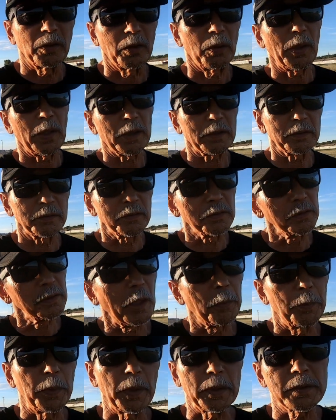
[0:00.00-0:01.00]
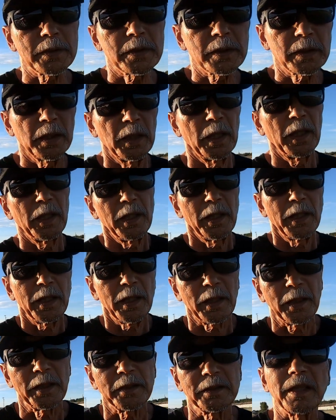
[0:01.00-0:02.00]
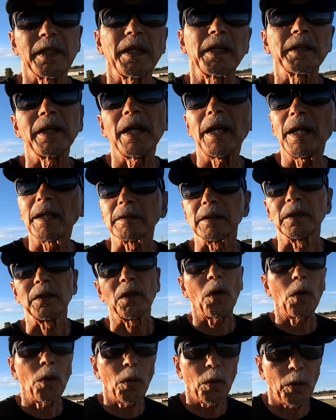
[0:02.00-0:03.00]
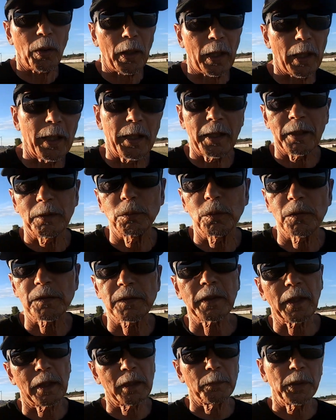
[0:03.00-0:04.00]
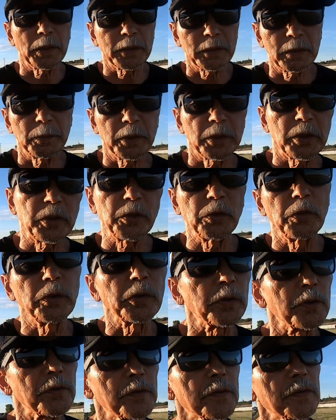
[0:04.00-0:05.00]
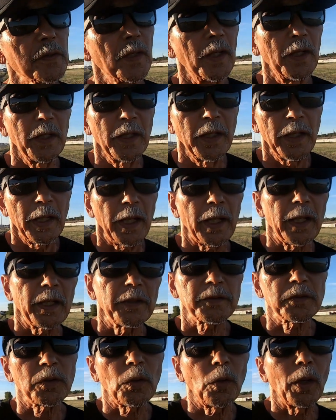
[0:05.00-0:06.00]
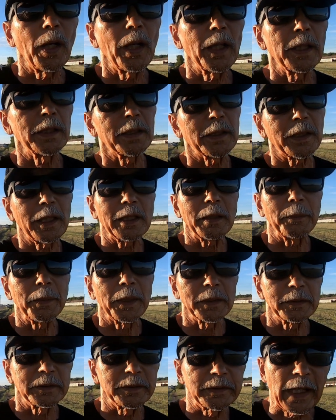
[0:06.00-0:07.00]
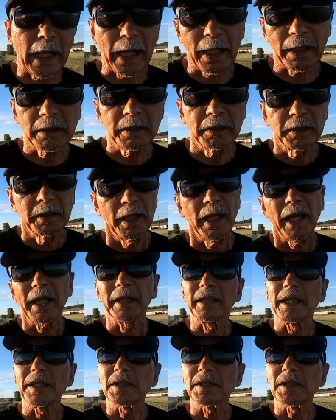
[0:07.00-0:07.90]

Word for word: know I could do that but uh, then again you know I was kind of a little bit curious and so I kind of uh, dug and